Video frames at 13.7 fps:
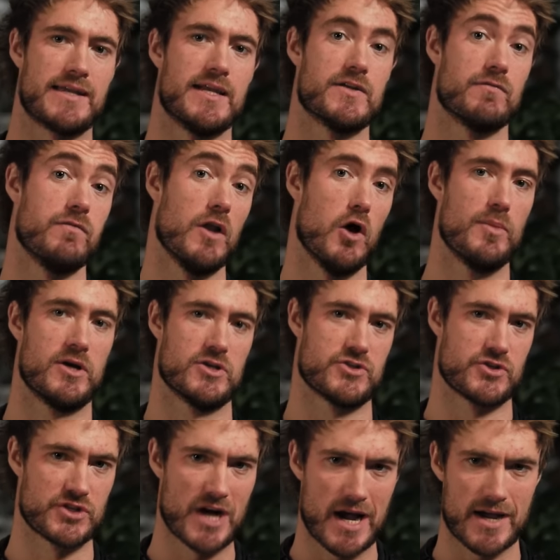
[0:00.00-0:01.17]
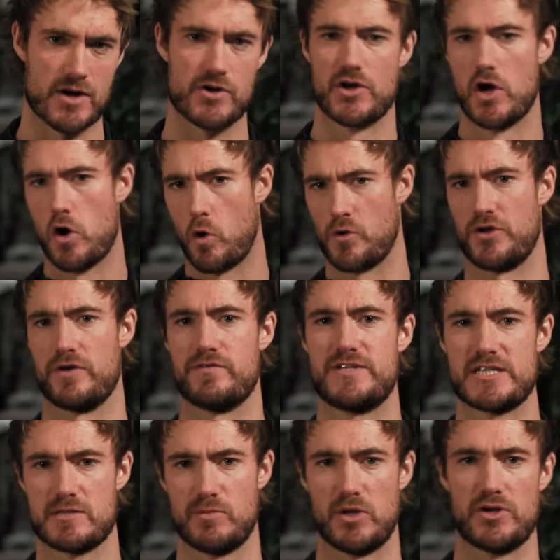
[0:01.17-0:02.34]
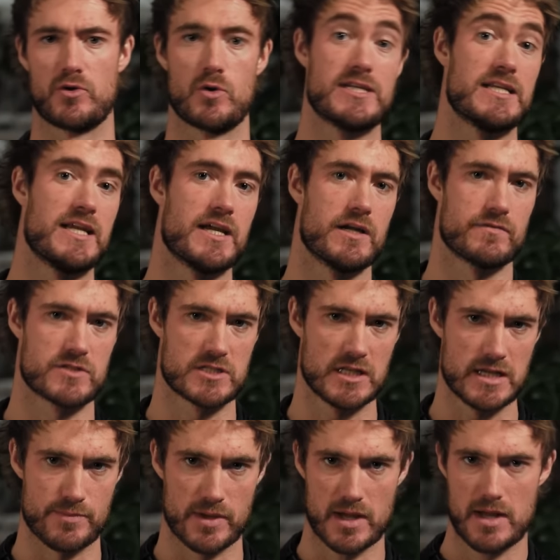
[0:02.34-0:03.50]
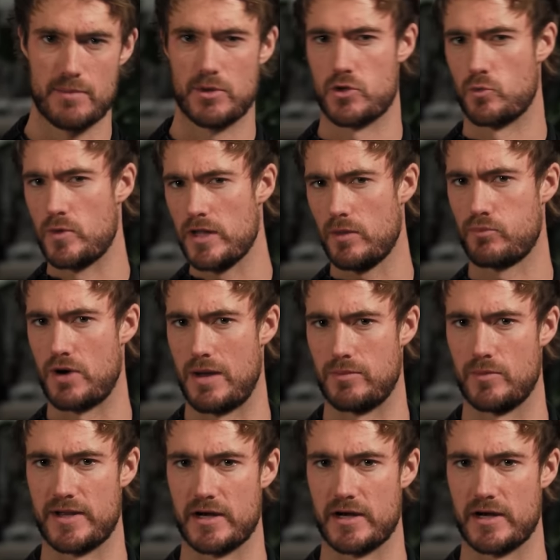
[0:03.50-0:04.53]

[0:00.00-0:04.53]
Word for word: get into flow because you're tired, or don't have discipline, or didn't get enough sleep. But the real problem